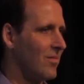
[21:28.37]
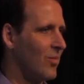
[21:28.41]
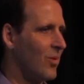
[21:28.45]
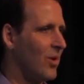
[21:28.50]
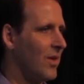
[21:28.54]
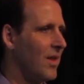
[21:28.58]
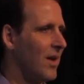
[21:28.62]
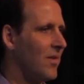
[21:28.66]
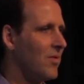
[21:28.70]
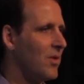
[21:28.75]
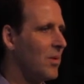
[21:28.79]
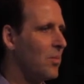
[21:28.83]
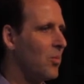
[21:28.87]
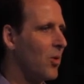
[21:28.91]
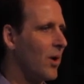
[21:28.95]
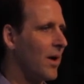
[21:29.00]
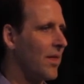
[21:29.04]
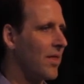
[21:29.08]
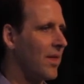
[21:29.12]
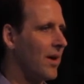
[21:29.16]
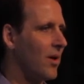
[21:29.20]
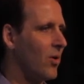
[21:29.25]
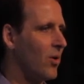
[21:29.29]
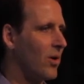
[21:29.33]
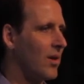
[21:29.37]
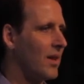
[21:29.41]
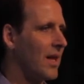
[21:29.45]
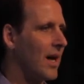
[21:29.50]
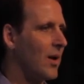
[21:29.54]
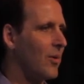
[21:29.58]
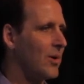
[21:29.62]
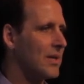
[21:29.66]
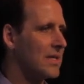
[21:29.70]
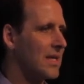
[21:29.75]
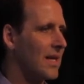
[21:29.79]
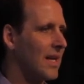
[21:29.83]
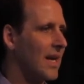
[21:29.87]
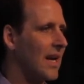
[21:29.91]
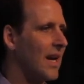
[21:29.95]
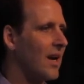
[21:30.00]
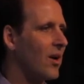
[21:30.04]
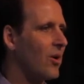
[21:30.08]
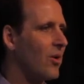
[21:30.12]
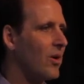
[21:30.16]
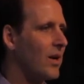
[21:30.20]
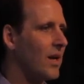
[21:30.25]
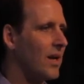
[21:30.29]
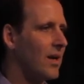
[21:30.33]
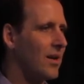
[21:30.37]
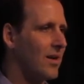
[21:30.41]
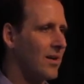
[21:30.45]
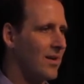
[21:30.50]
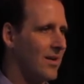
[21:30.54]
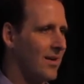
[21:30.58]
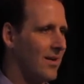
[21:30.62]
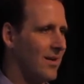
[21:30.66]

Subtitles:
With every breath out, allow it to carry